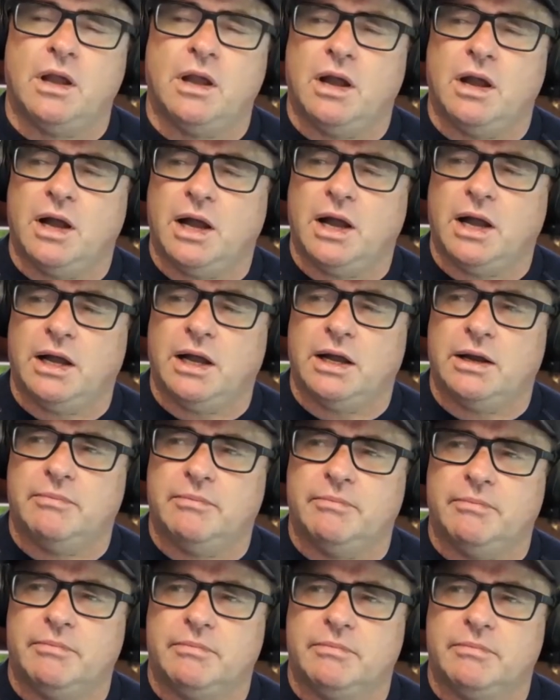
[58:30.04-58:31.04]

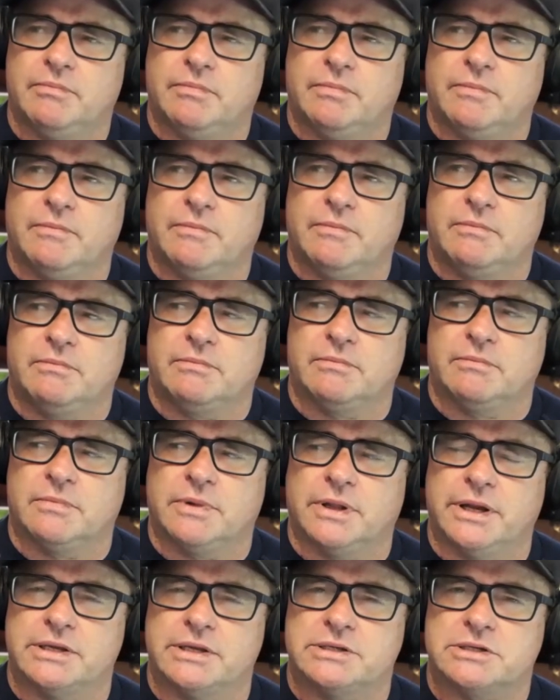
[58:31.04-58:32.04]

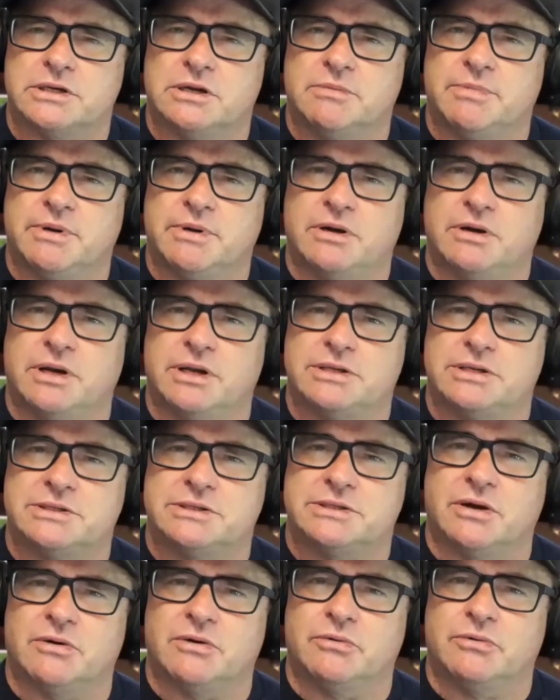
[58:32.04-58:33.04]
going to
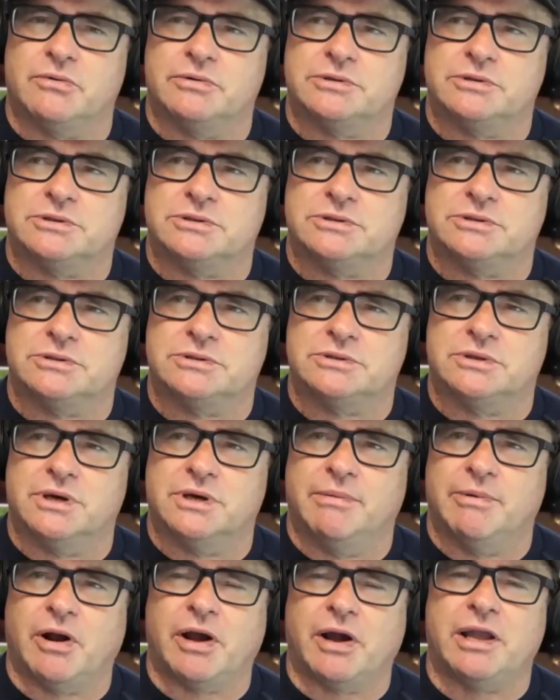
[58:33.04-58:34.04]

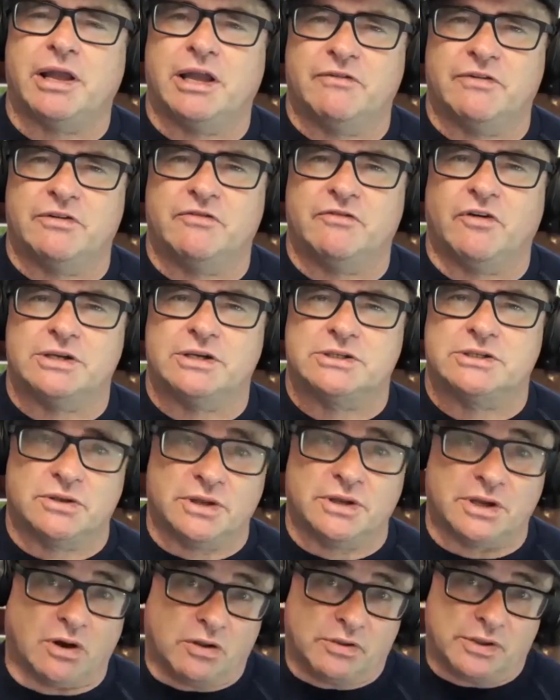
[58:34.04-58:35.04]
be, I can give advice
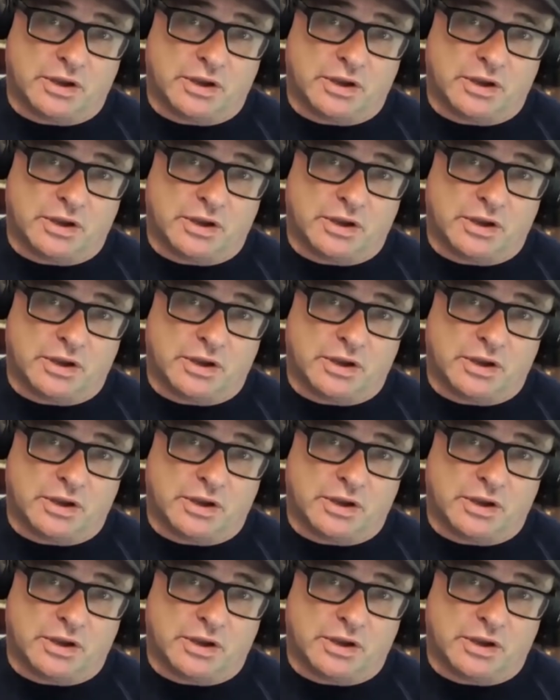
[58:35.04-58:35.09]
on the